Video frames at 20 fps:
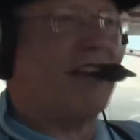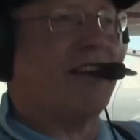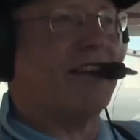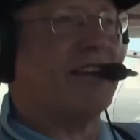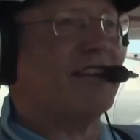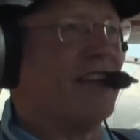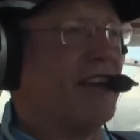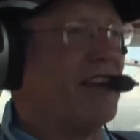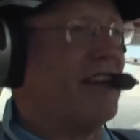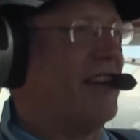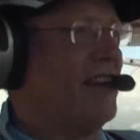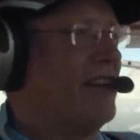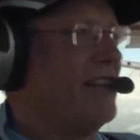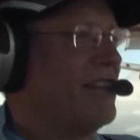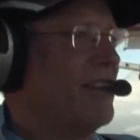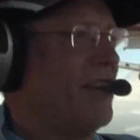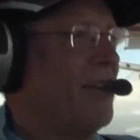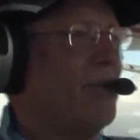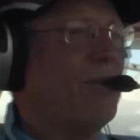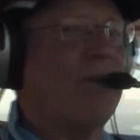had a tinny,
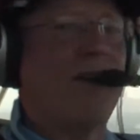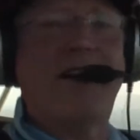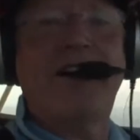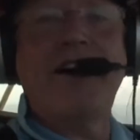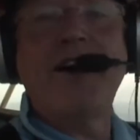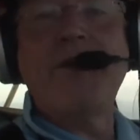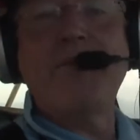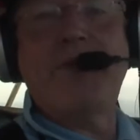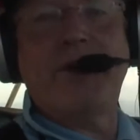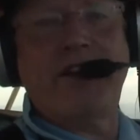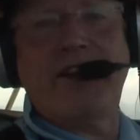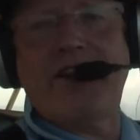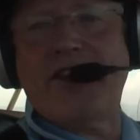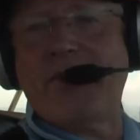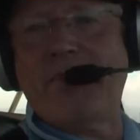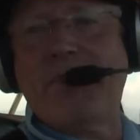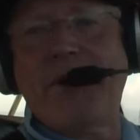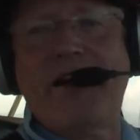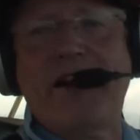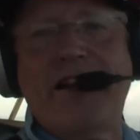so uh, but not
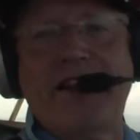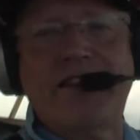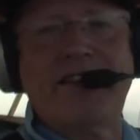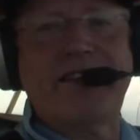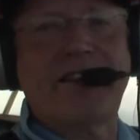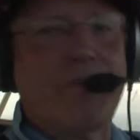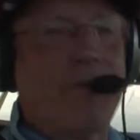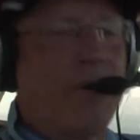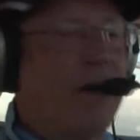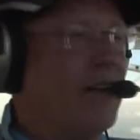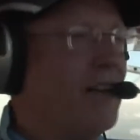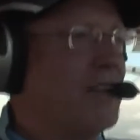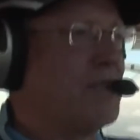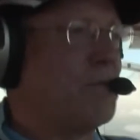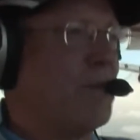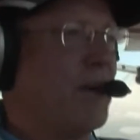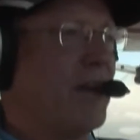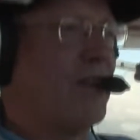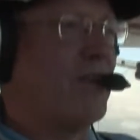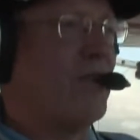the pilot. The pilot's
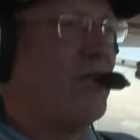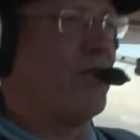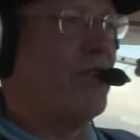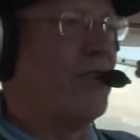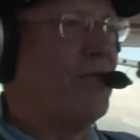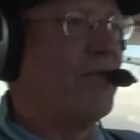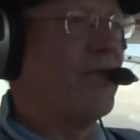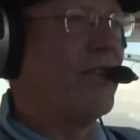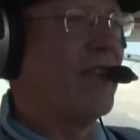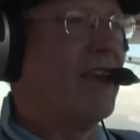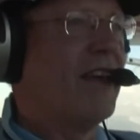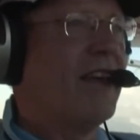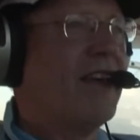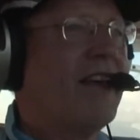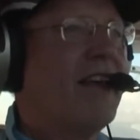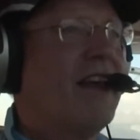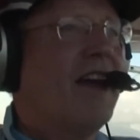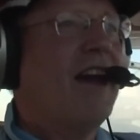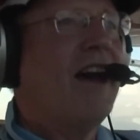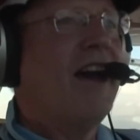been good.
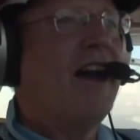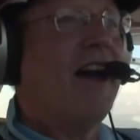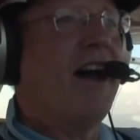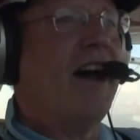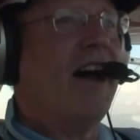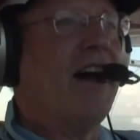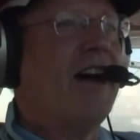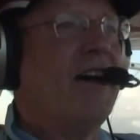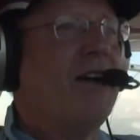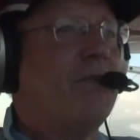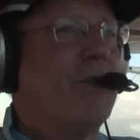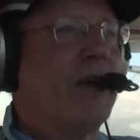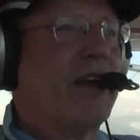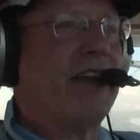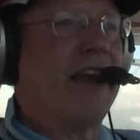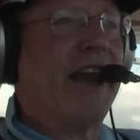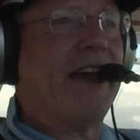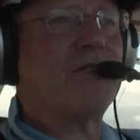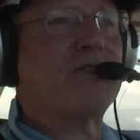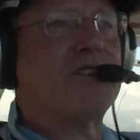Uh, we
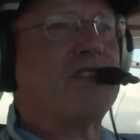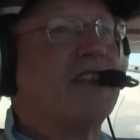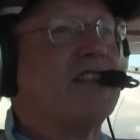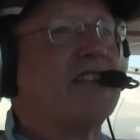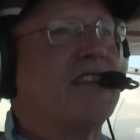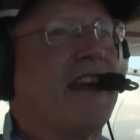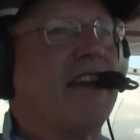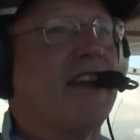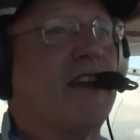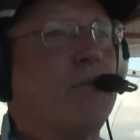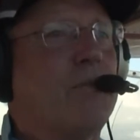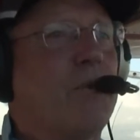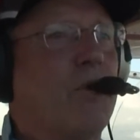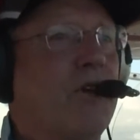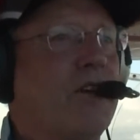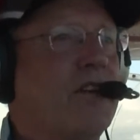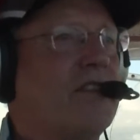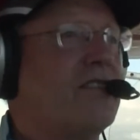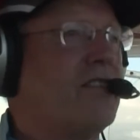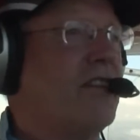can now see Sandy
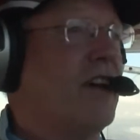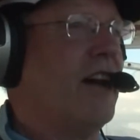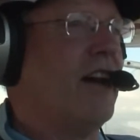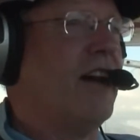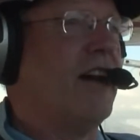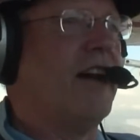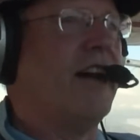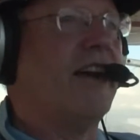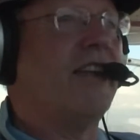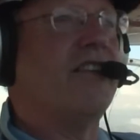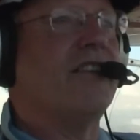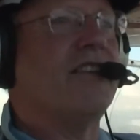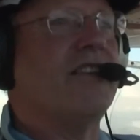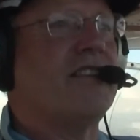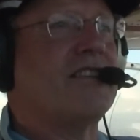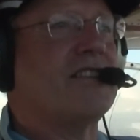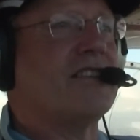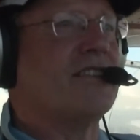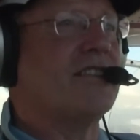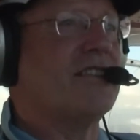Point uh, in the
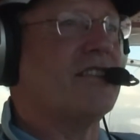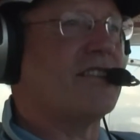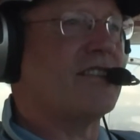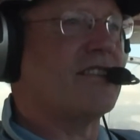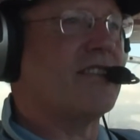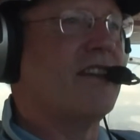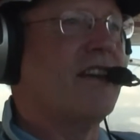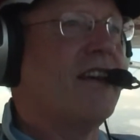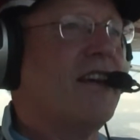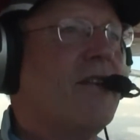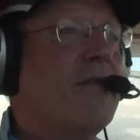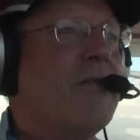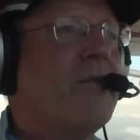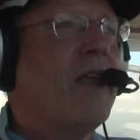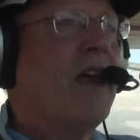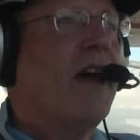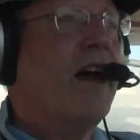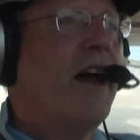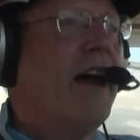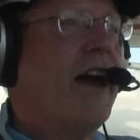distance
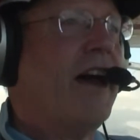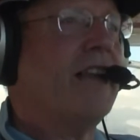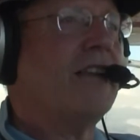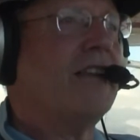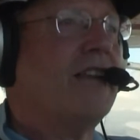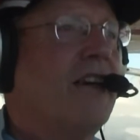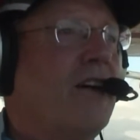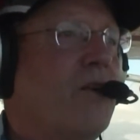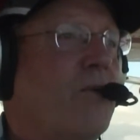and